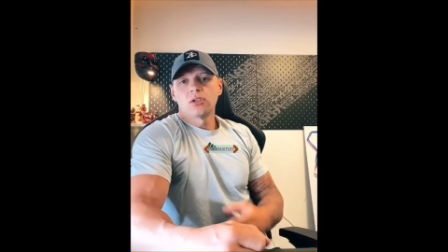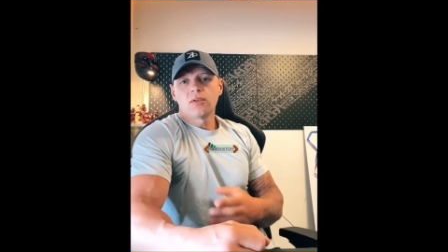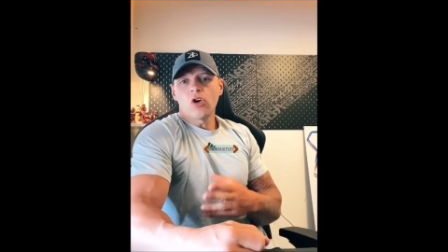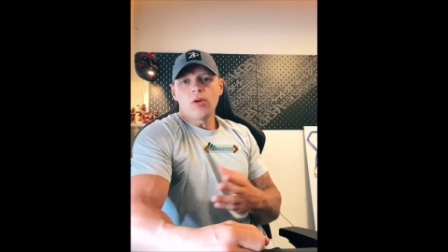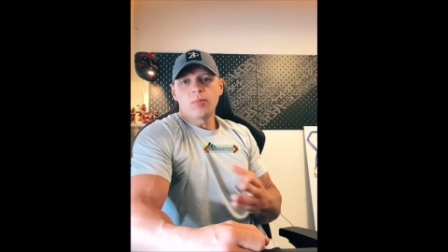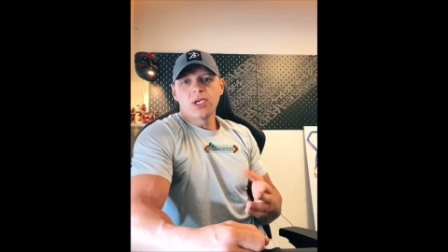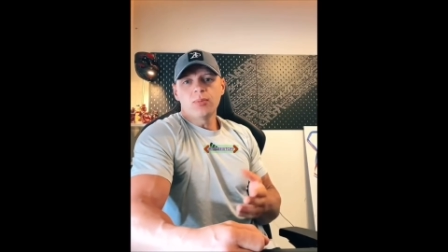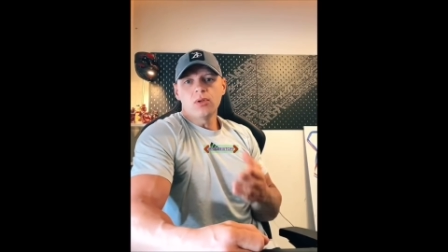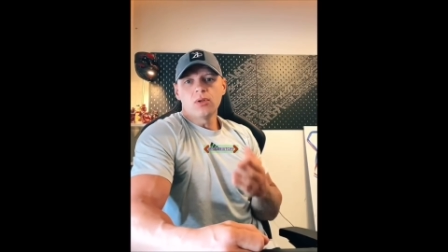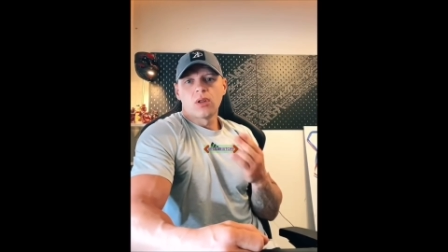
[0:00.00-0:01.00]
You've got
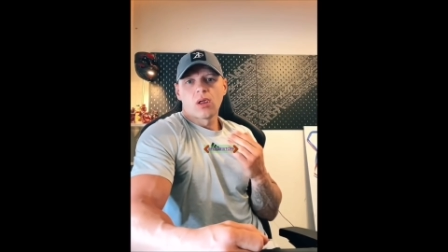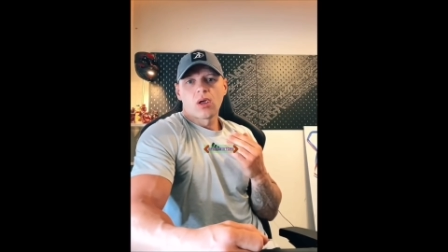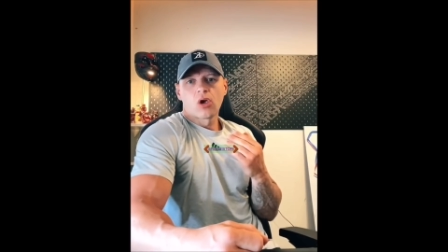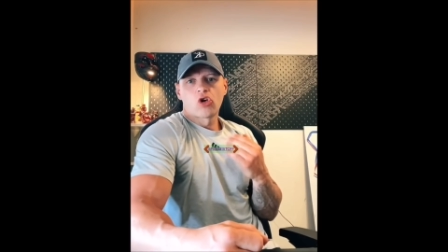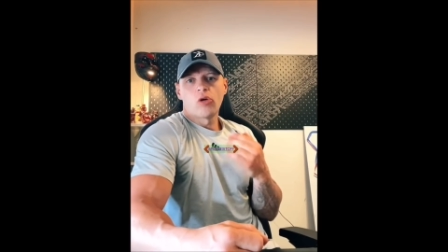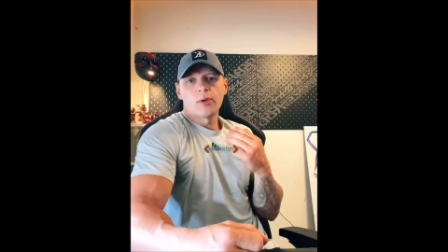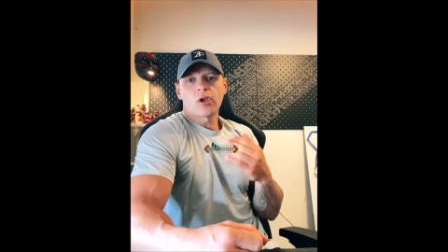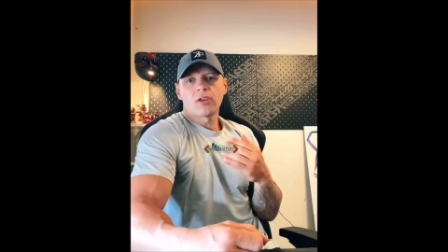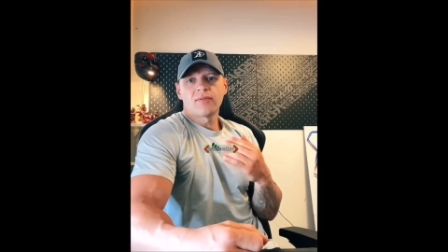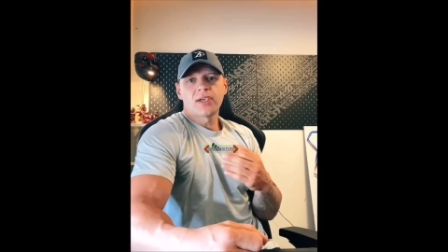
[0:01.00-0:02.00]
people
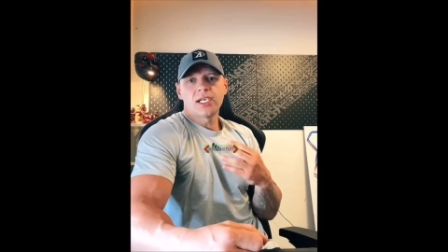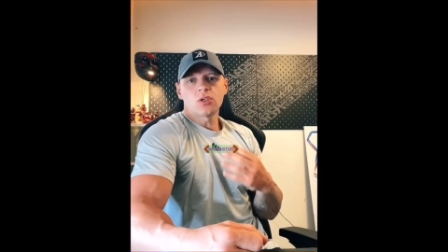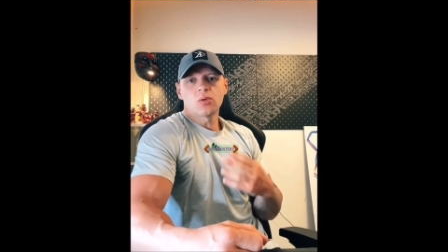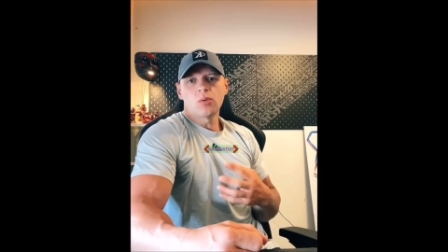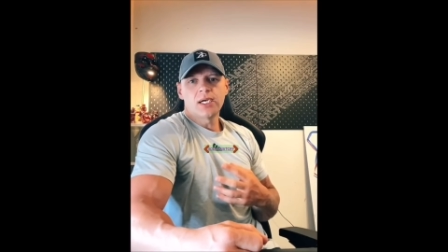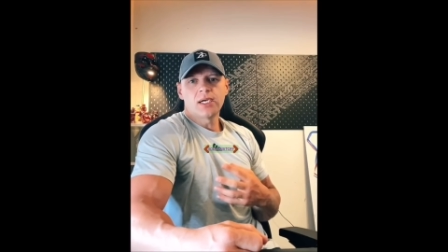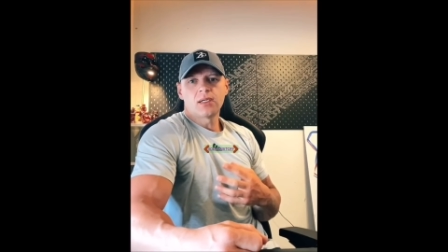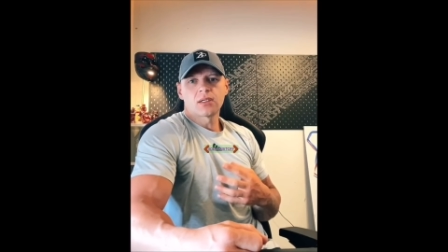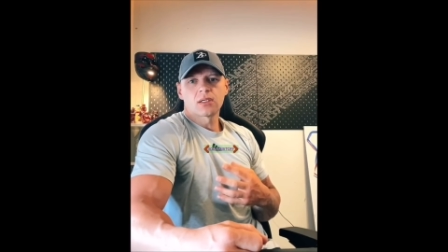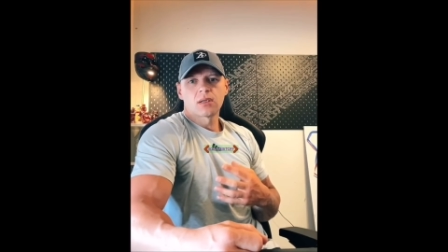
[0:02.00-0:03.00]
coming on the virtual
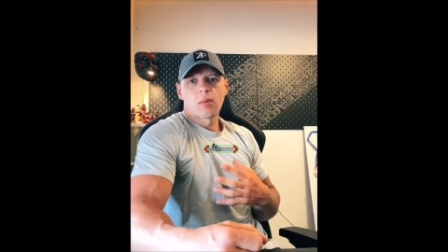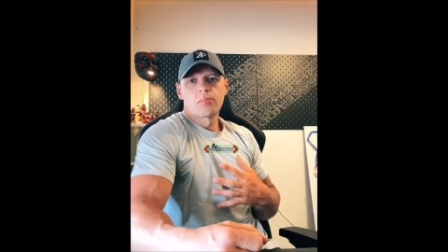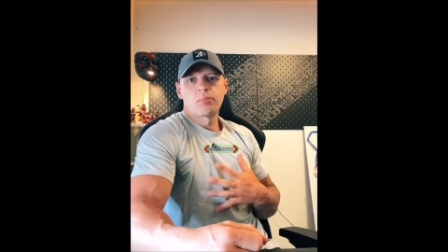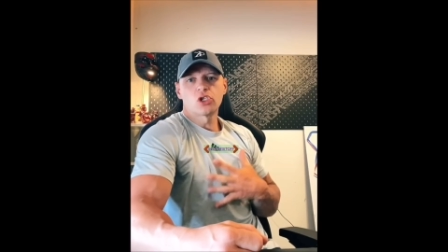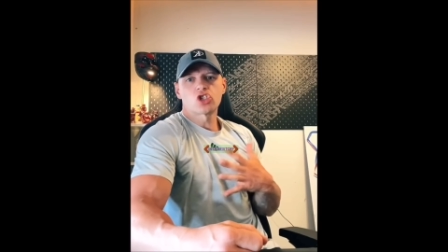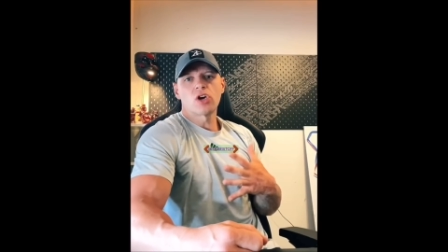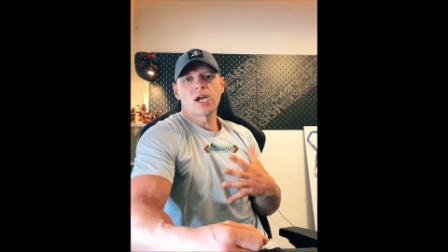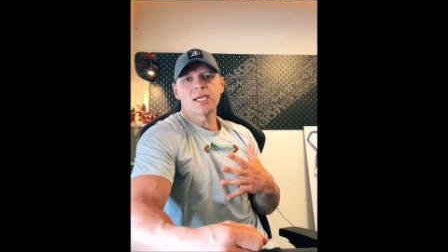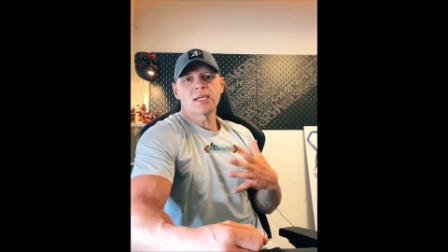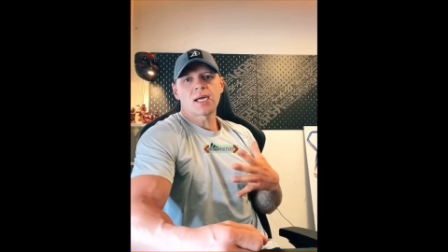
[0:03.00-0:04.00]
world,
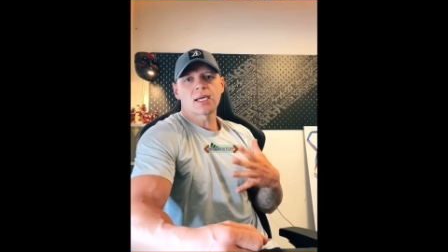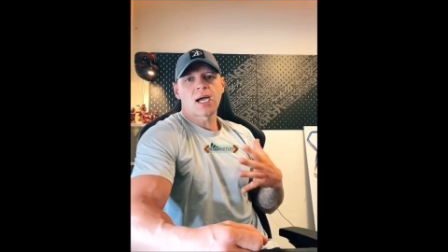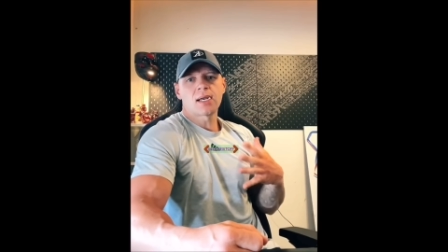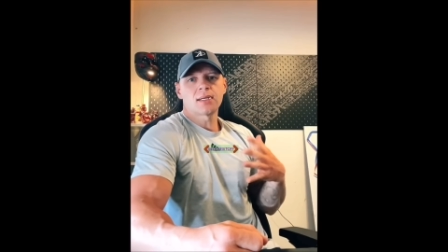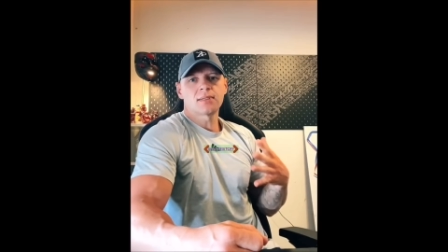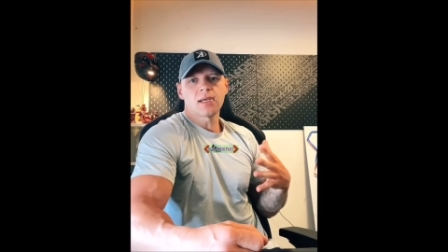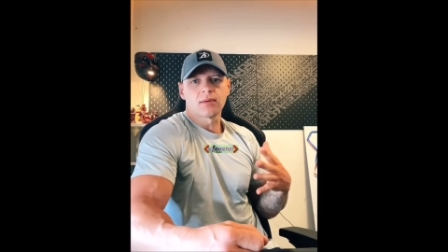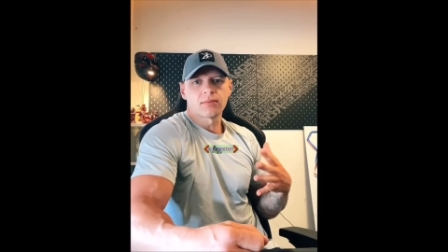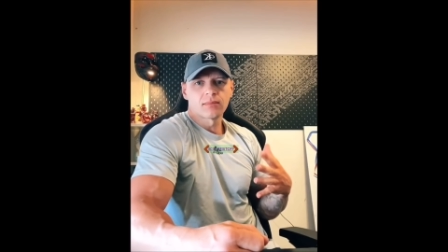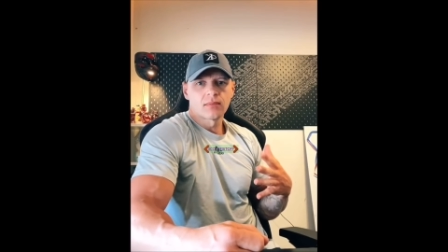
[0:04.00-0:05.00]
portraying that
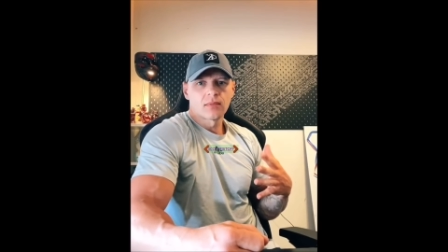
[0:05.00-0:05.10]
character,